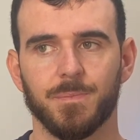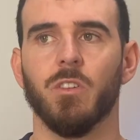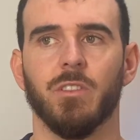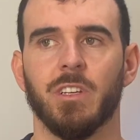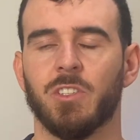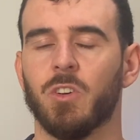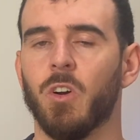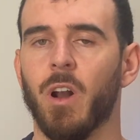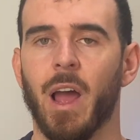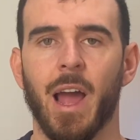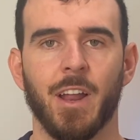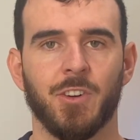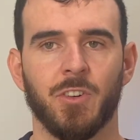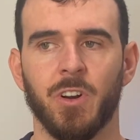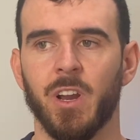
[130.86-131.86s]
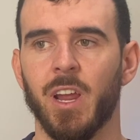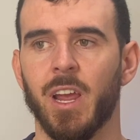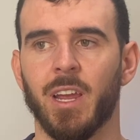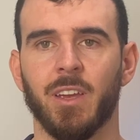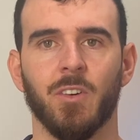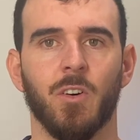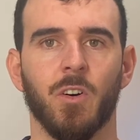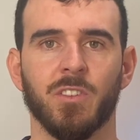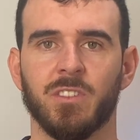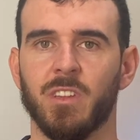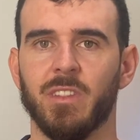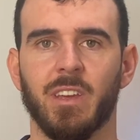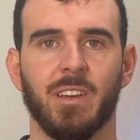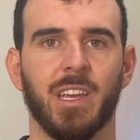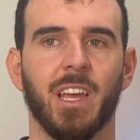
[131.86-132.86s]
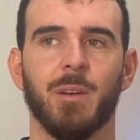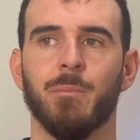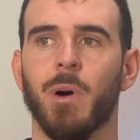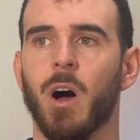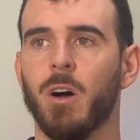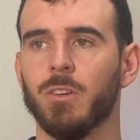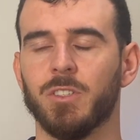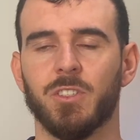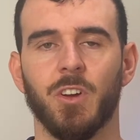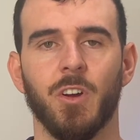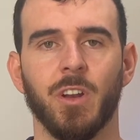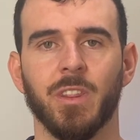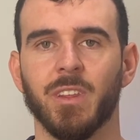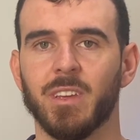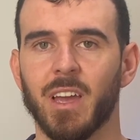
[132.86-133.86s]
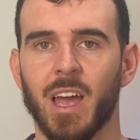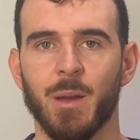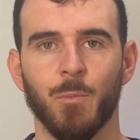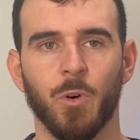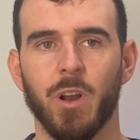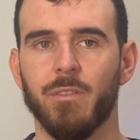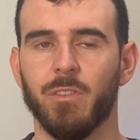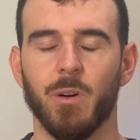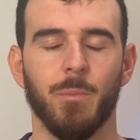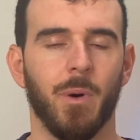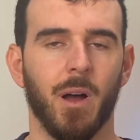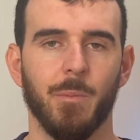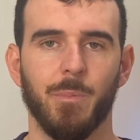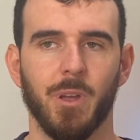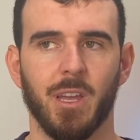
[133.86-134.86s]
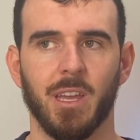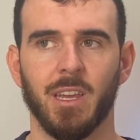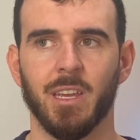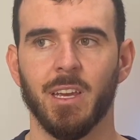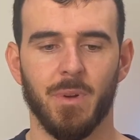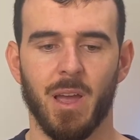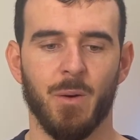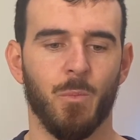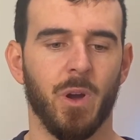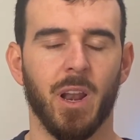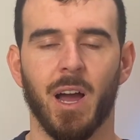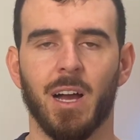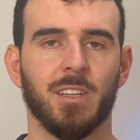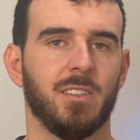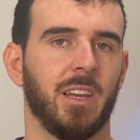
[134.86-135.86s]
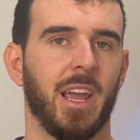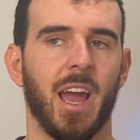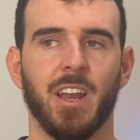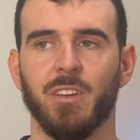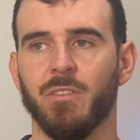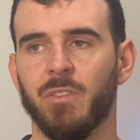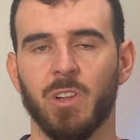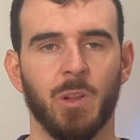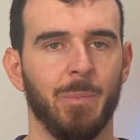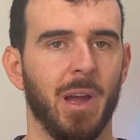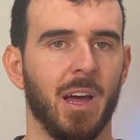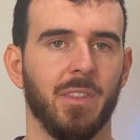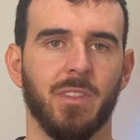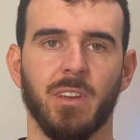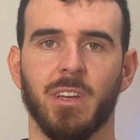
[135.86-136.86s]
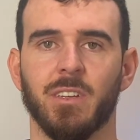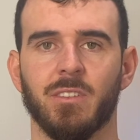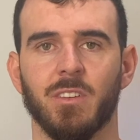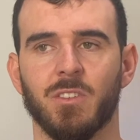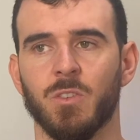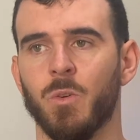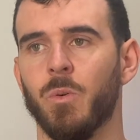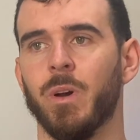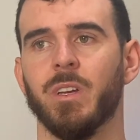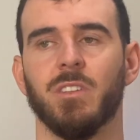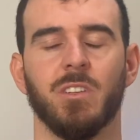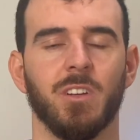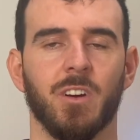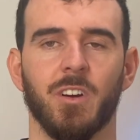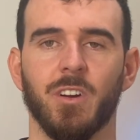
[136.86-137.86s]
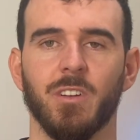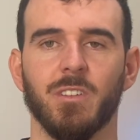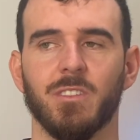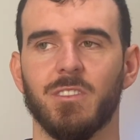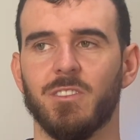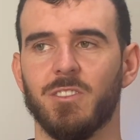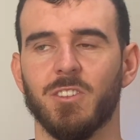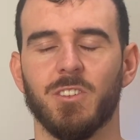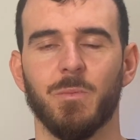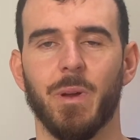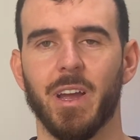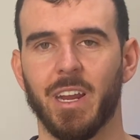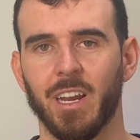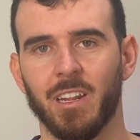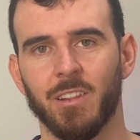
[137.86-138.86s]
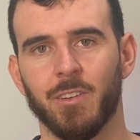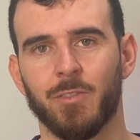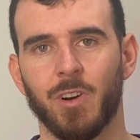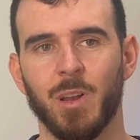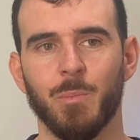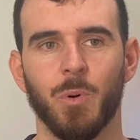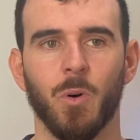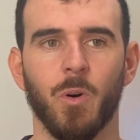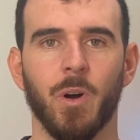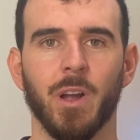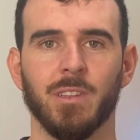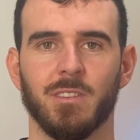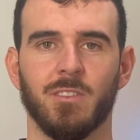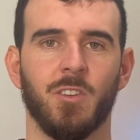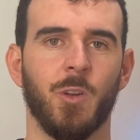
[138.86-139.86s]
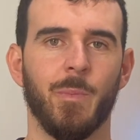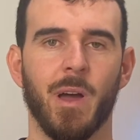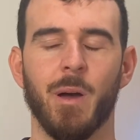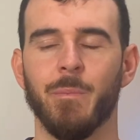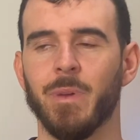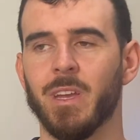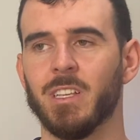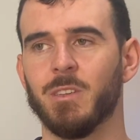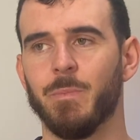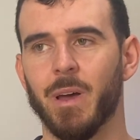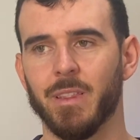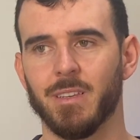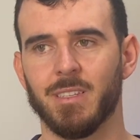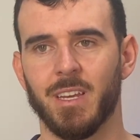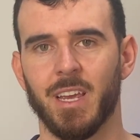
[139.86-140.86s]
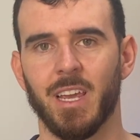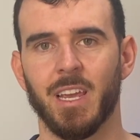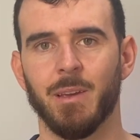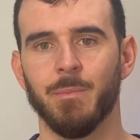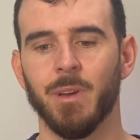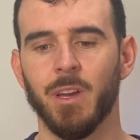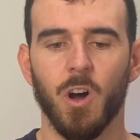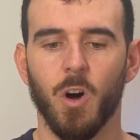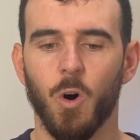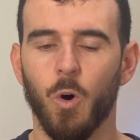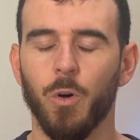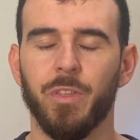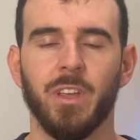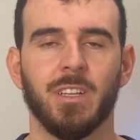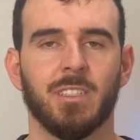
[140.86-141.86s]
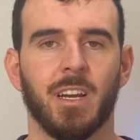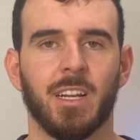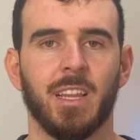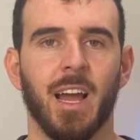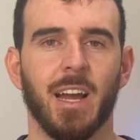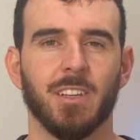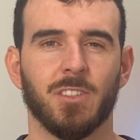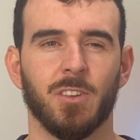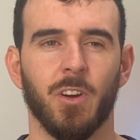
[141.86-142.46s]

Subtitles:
They score a hat trick or they get a milestone in the game, whatever it might be. And when asked like, how do you feel about this? It's always, you know, it's just about getting the 3 points. It's not about me, it's about the team, all things like that.